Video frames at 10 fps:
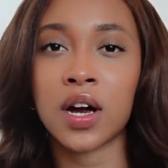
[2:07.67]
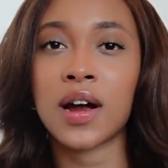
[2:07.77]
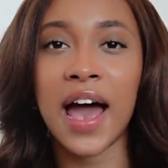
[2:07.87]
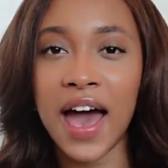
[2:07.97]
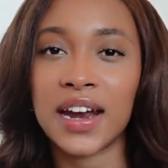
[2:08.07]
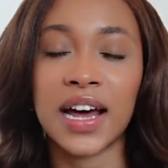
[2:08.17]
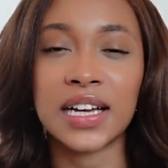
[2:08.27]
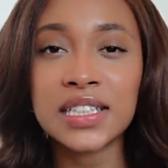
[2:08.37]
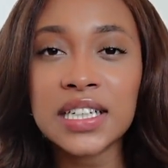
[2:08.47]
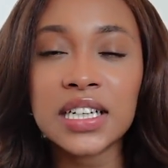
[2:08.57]
I had an
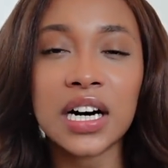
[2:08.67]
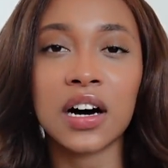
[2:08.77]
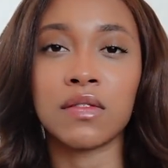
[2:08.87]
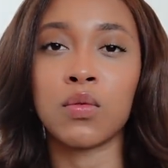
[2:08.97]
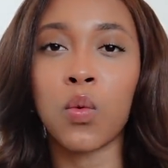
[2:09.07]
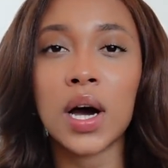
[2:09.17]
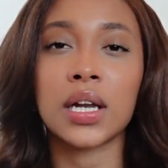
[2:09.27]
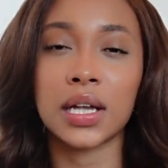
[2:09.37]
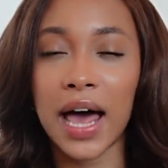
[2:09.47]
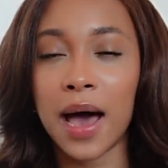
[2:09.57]
idea of what
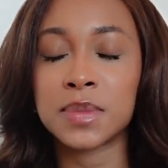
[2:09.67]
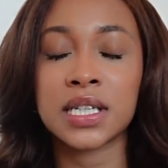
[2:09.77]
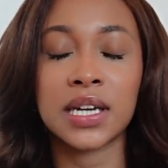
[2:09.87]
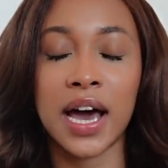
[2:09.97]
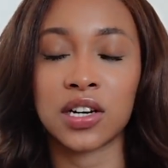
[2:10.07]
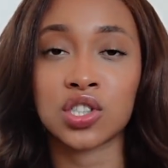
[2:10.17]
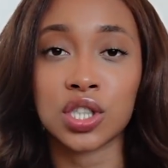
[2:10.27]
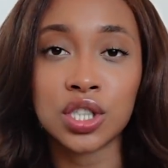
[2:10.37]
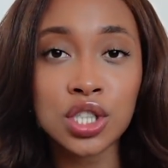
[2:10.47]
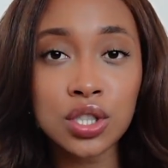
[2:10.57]
labs can actually
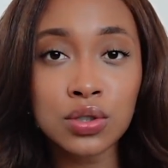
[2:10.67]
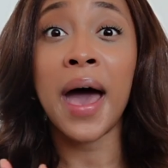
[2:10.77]
do,